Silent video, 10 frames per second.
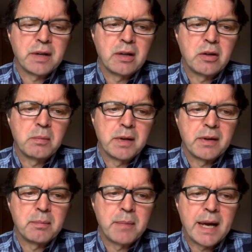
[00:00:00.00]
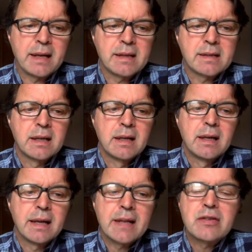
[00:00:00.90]
company that makes
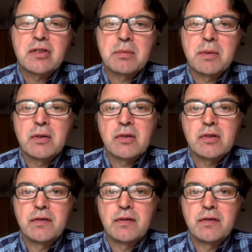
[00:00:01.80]
instruments